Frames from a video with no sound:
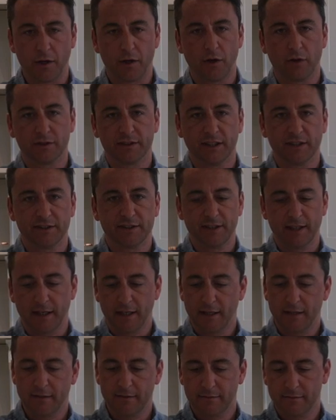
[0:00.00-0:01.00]
cocktail stick
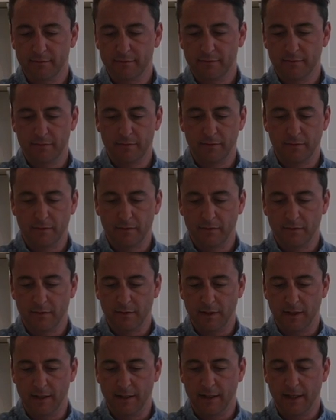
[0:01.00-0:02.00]

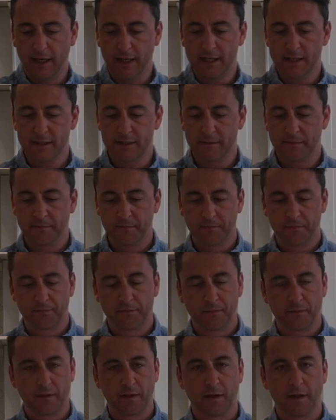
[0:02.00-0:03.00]
in the glass.
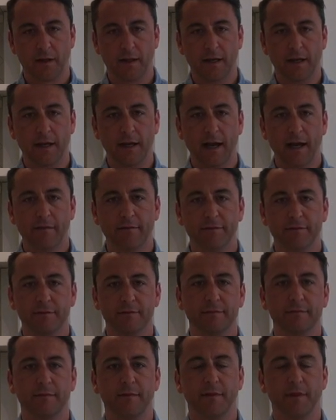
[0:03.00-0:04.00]
And there you have
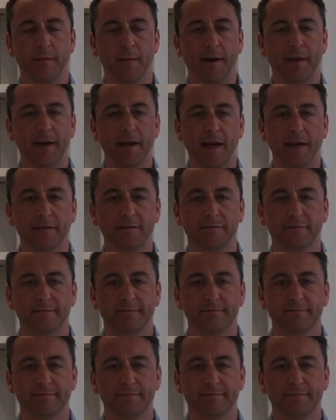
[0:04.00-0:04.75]
the Manhattan.